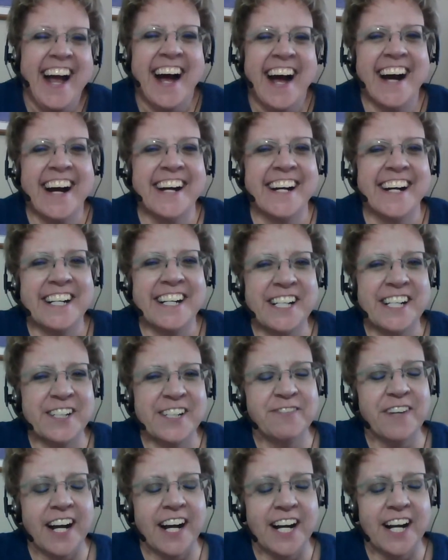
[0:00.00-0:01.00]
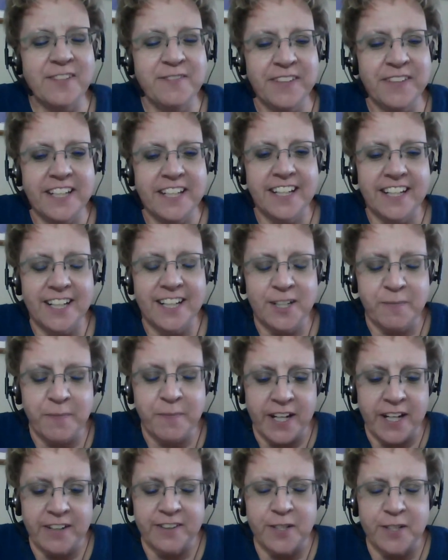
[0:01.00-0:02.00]
I'm kidding,
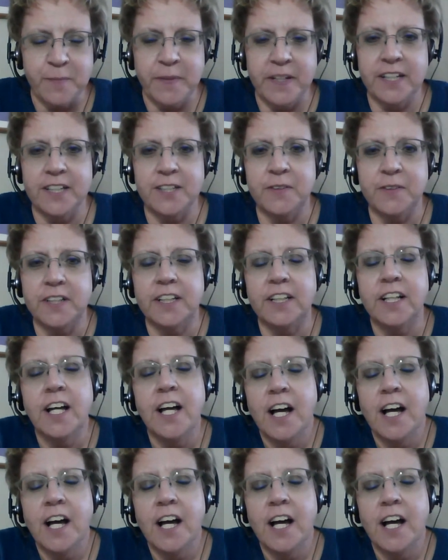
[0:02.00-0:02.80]
Mayor Emanuel.